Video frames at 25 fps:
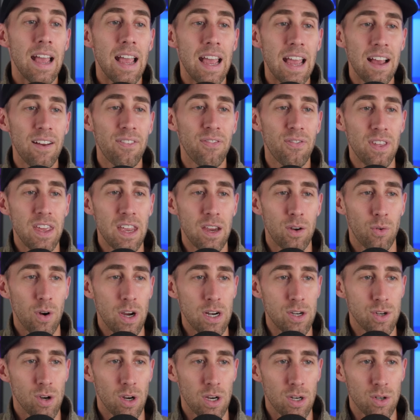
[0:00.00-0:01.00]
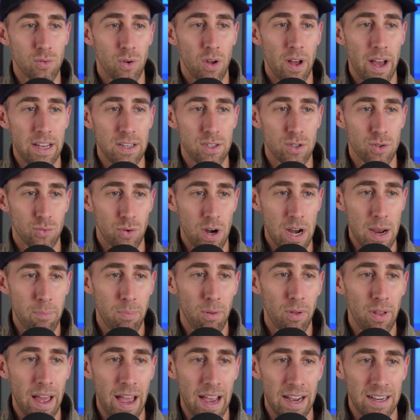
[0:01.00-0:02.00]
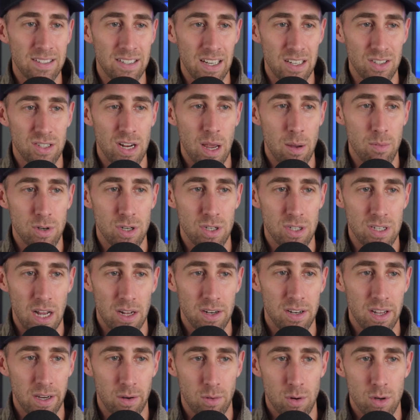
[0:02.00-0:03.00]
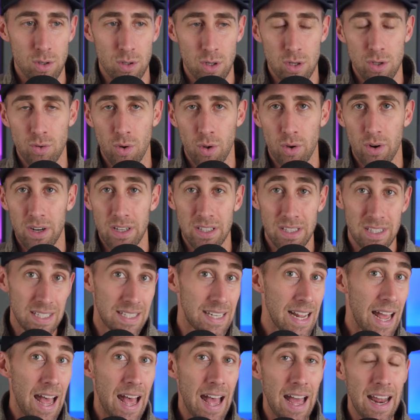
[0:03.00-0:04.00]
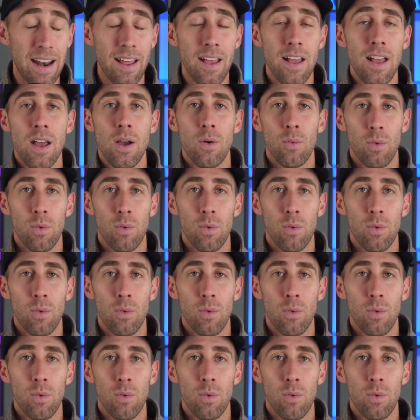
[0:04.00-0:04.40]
If the creature you control has trample, excess damage is dealt to that creature controller instead.